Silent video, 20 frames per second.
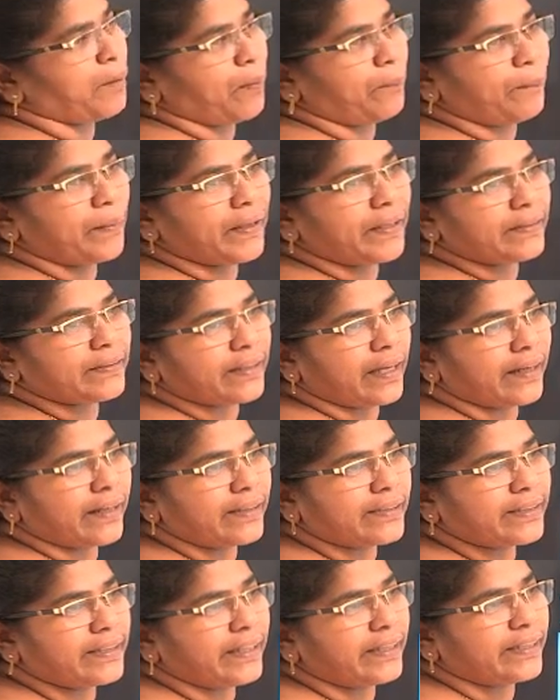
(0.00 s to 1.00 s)
properties.
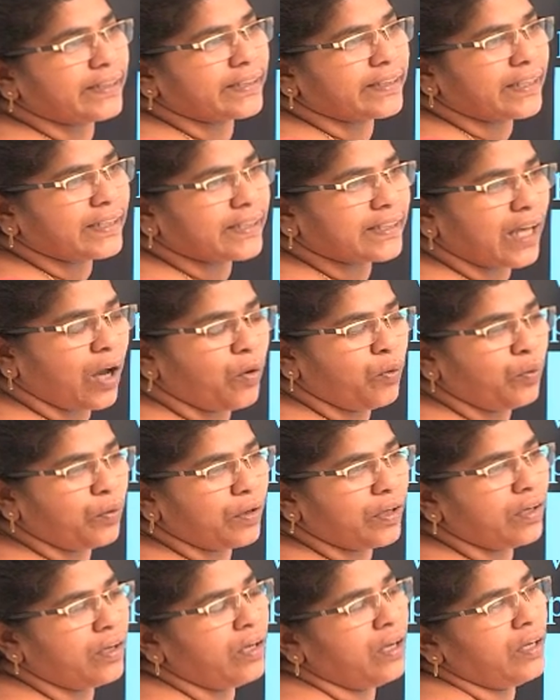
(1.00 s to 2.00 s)
Acoustic is the
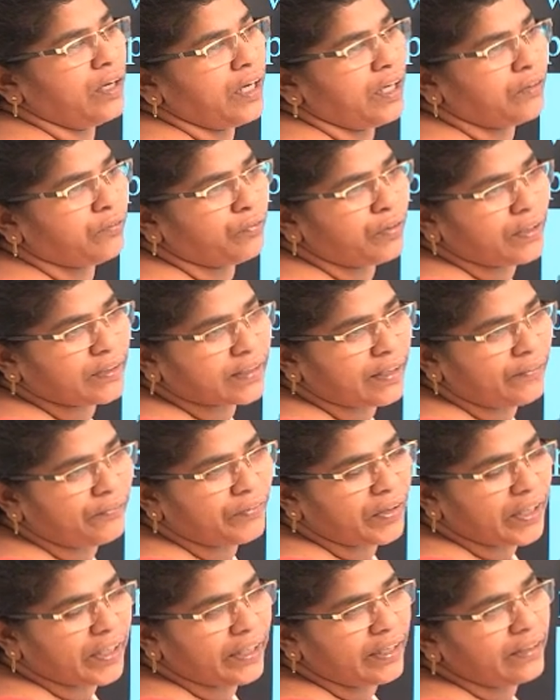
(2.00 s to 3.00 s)
sound. It is a
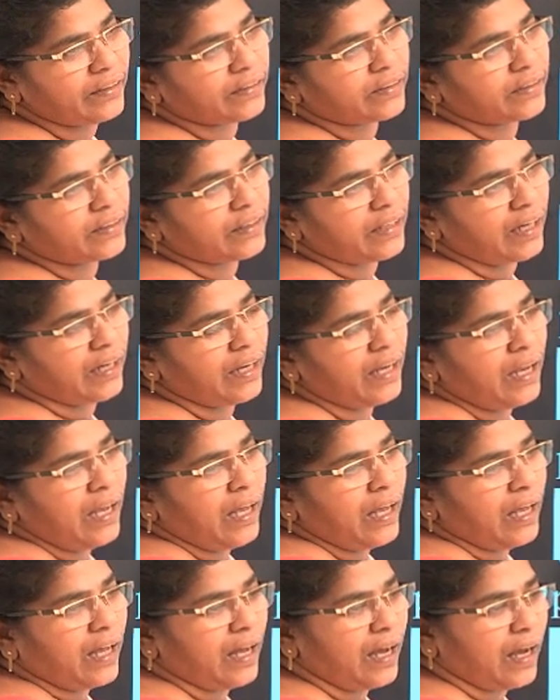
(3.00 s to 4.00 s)
very
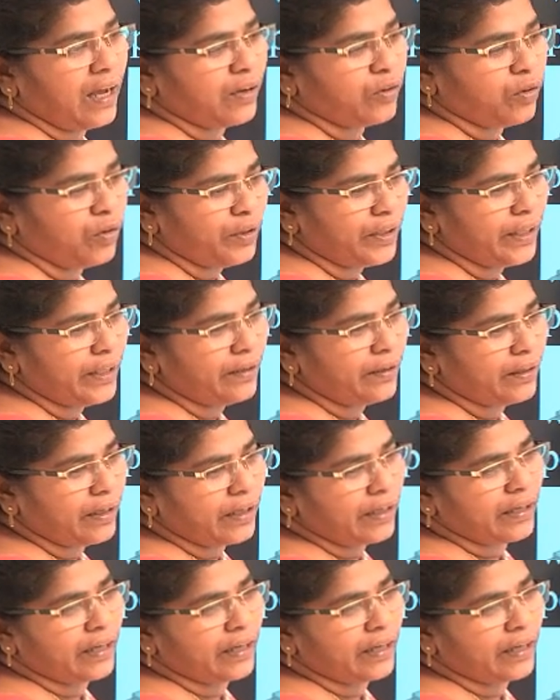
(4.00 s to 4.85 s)
good in